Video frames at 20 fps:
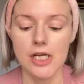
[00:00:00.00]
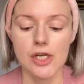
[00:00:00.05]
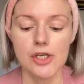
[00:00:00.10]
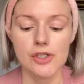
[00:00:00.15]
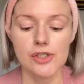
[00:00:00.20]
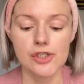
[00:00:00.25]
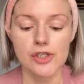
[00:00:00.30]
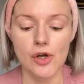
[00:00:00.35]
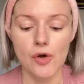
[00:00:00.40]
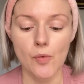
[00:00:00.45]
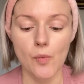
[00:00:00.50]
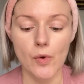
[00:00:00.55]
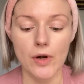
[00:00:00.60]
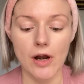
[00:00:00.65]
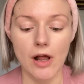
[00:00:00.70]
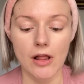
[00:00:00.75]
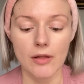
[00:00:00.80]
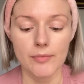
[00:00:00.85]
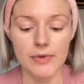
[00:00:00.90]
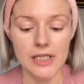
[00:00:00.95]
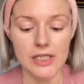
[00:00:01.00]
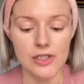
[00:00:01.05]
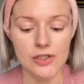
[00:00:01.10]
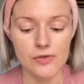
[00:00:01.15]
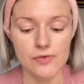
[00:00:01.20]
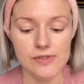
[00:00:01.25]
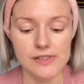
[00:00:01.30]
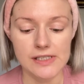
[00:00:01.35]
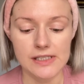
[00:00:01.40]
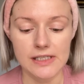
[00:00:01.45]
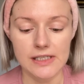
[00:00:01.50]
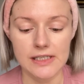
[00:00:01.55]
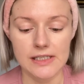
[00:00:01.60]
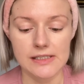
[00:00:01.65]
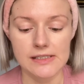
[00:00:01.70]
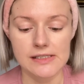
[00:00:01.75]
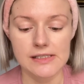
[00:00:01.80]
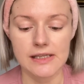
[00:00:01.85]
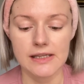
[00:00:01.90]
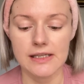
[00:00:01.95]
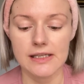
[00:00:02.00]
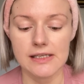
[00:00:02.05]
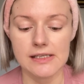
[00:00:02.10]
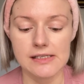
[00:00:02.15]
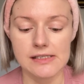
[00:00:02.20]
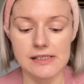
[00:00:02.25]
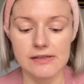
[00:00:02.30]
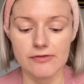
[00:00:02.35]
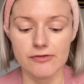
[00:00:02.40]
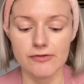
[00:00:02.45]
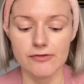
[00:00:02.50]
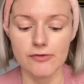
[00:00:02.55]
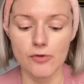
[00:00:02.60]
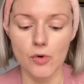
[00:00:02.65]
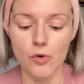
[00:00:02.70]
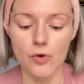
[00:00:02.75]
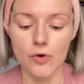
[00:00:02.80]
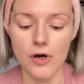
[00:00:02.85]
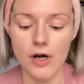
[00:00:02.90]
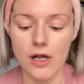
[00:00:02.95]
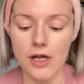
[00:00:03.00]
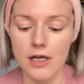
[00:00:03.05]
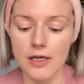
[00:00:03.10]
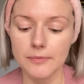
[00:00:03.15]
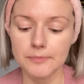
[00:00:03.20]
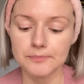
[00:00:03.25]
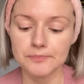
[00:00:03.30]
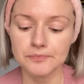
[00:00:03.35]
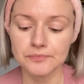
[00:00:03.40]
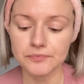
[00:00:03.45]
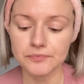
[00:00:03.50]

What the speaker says: So what I'll be using is the Sephora